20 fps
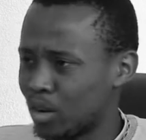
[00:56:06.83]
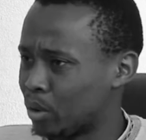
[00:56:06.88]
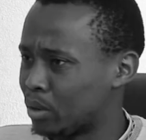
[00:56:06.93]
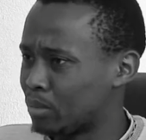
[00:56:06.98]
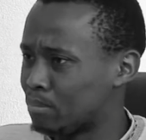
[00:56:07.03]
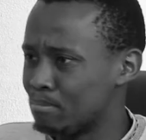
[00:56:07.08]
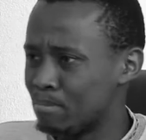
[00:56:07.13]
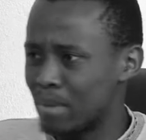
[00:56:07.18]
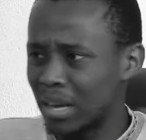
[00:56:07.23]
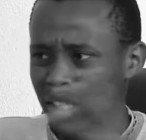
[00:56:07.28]
are
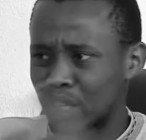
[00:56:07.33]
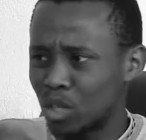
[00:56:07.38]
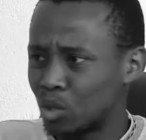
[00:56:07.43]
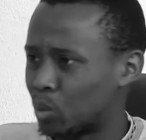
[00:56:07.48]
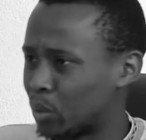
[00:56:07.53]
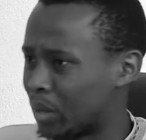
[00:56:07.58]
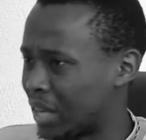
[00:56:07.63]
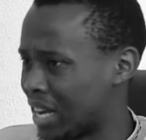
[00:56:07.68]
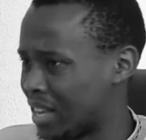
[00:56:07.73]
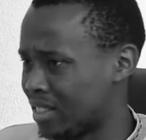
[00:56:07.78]
not mixing
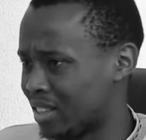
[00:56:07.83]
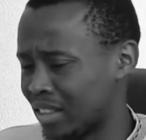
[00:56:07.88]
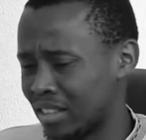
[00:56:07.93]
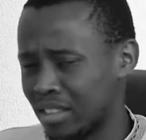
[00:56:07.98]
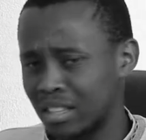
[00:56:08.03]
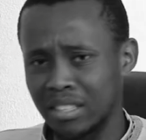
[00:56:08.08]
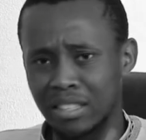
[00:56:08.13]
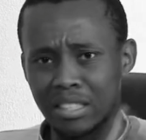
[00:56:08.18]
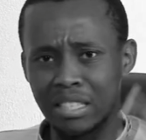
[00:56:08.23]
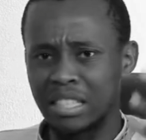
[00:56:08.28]

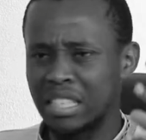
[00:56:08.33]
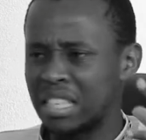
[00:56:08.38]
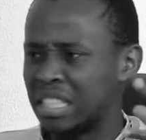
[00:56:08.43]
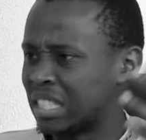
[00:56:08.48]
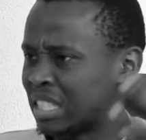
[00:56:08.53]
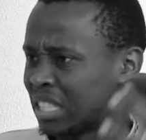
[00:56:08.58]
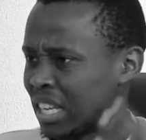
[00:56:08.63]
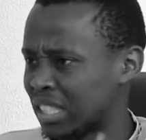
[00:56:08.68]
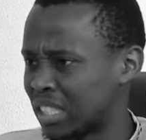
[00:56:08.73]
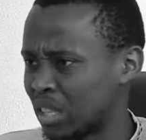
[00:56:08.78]
together. It's a
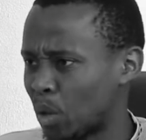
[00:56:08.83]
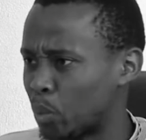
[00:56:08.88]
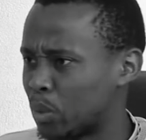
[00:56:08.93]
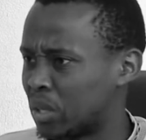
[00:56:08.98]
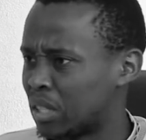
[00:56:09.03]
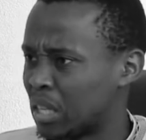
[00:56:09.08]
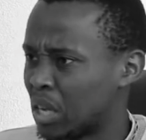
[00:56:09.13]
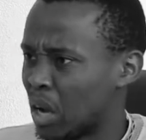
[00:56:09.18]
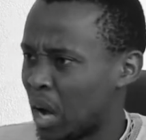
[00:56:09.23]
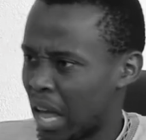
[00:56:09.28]
disaster. We
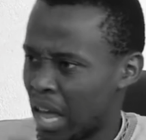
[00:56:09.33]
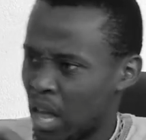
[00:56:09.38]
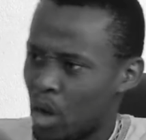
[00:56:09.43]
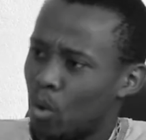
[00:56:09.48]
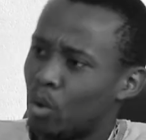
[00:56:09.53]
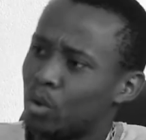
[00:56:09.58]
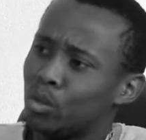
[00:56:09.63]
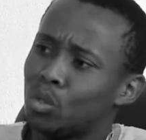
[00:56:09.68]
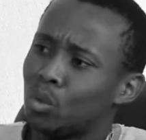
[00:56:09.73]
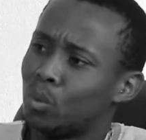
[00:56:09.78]
still
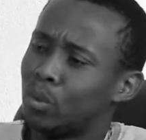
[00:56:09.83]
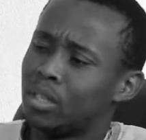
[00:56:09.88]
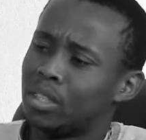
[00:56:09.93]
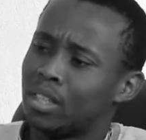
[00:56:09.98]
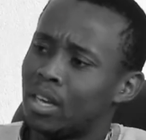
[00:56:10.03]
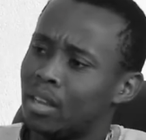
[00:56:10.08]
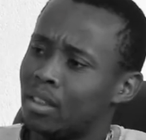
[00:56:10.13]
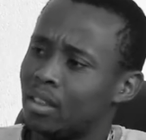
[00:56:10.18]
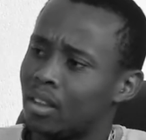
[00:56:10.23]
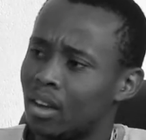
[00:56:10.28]
hang on to
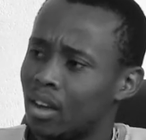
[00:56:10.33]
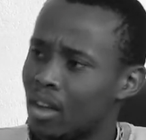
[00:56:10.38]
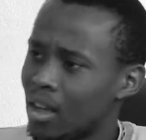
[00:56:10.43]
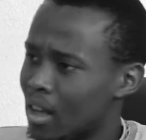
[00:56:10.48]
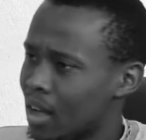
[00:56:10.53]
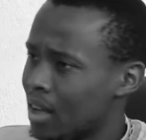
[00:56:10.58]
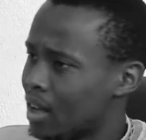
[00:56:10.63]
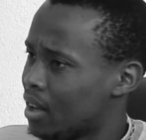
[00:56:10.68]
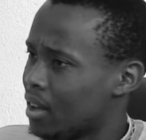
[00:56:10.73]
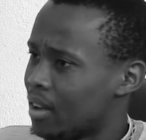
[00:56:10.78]
each other.
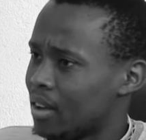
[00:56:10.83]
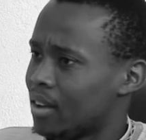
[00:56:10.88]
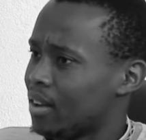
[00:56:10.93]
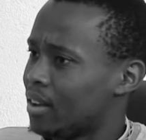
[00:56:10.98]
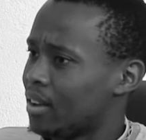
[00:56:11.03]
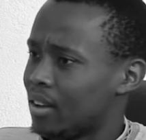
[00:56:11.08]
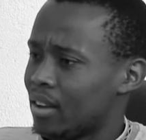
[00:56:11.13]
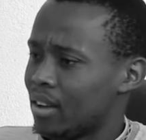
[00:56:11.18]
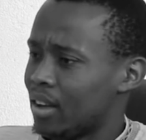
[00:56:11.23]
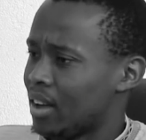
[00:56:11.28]

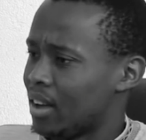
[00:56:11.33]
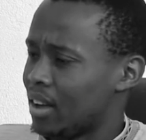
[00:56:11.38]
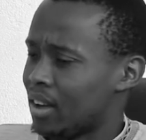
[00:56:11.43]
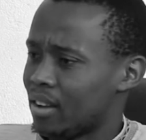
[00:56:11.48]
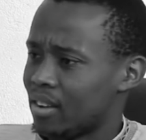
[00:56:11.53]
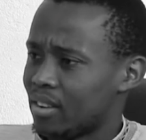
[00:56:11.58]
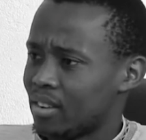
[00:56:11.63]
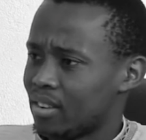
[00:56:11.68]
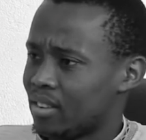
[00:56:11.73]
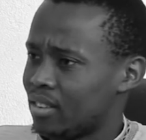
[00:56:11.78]

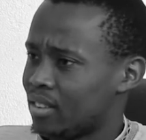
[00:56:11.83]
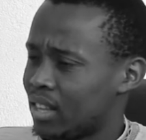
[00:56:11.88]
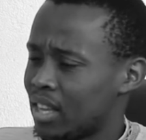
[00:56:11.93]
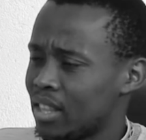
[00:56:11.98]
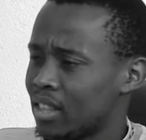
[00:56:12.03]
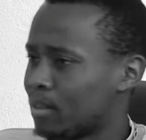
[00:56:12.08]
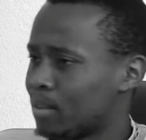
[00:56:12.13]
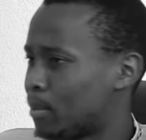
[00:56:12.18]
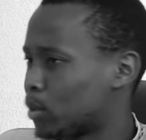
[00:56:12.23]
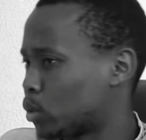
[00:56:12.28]
Yeah.
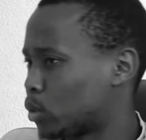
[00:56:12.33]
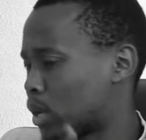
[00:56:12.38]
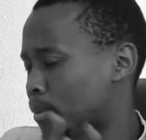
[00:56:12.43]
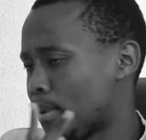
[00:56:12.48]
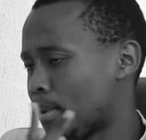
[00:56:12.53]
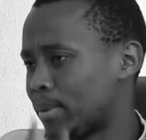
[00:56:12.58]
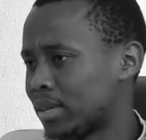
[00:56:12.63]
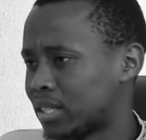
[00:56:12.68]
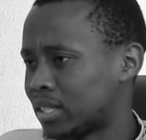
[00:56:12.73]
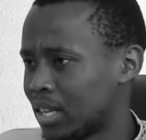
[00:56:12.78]
Then the boss will
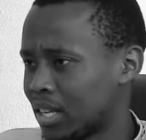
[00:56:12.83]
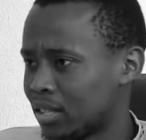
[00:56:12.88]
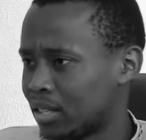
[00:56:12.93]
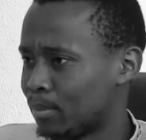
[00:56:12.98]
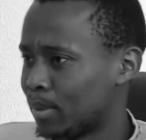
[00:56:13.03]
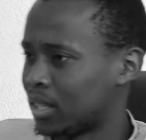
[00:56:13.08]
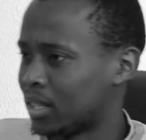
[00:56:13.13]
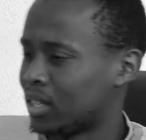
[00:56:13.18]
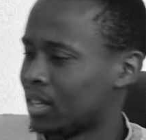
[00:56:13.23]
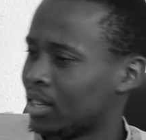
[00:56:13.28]
keep a
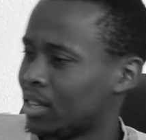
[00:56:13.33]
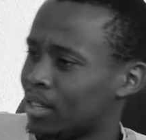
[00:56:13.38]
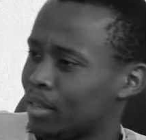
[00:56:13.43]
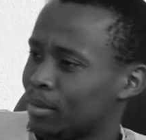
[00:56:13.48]
masters, but